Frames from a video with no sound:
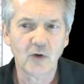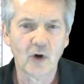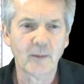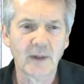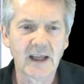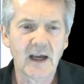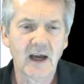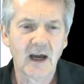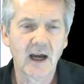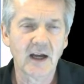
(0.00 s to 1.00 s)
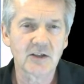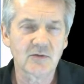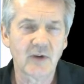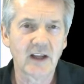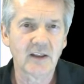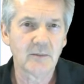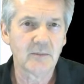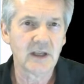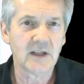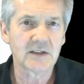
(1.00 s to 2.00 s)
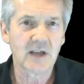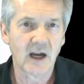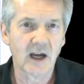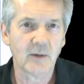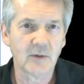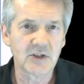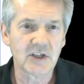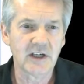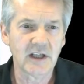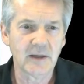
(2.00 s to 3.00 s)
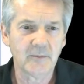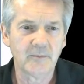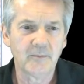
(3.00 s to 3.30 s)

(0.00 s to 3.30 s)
Normally, higher strength means higher rigidity.